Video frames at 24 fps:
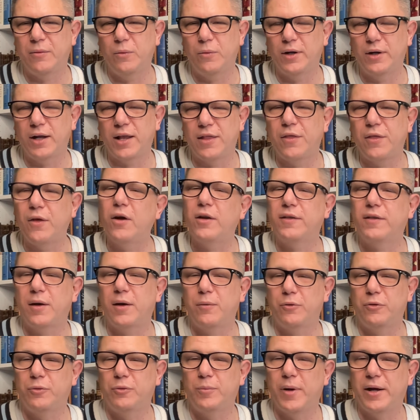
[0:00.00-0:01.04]
when I thought
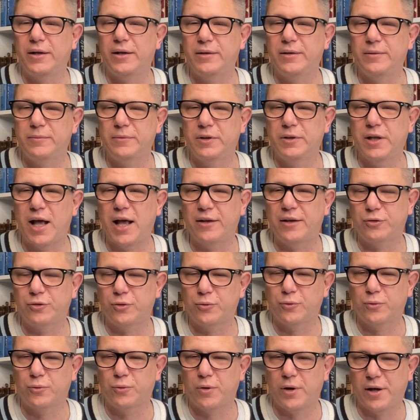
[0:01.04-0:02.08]
that was my last
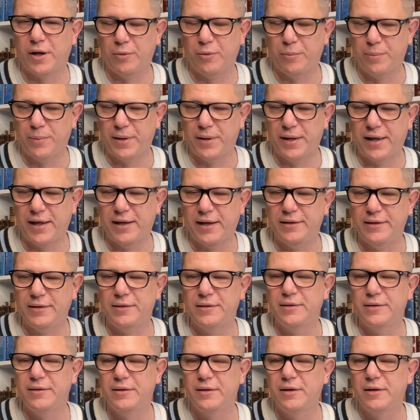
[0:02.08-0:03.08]
grail pen,